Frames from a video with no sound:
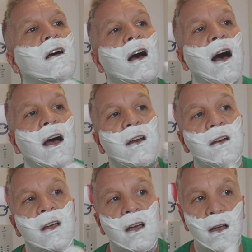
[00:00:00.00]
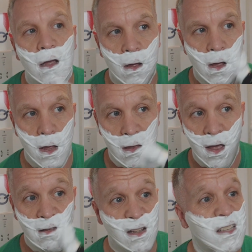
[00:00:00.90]
And
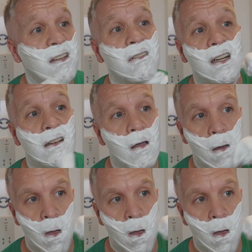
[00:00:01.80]
yeah, that's it really.